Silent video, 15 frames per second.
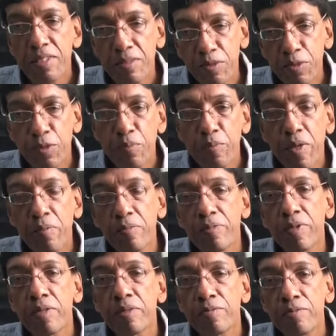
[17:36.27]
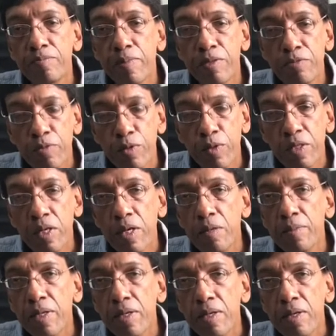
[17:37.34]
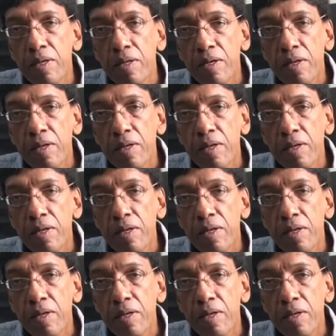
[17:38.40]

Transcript: a roadmap will be forthcoming.